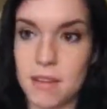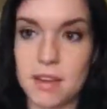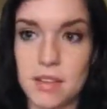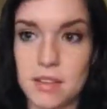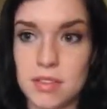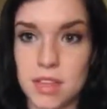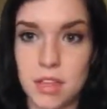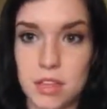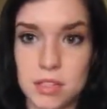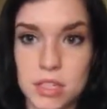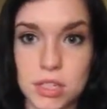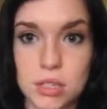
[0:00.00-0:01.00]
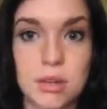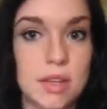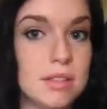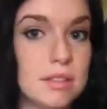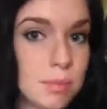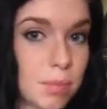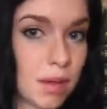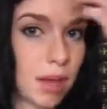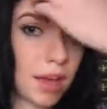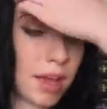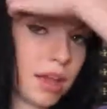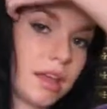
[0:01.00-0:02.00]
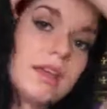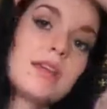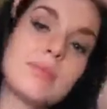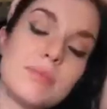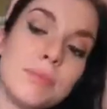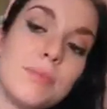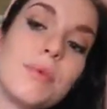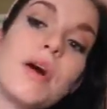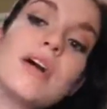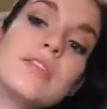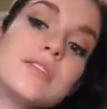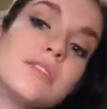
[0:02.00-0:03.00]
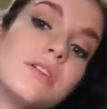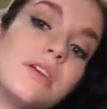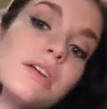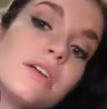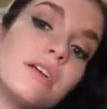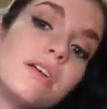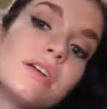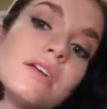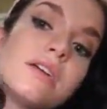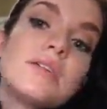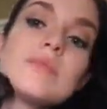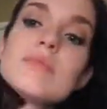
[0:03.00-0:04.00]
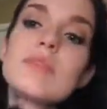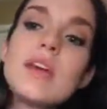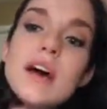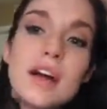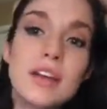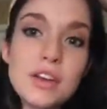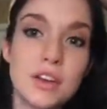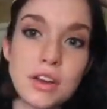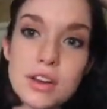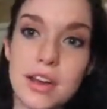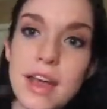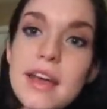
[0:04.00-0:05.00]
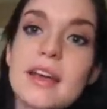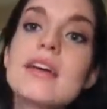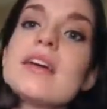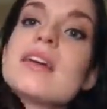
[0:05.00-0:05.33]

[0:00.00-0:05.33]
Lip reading: Another thing you can do is apply bronzer like under your neck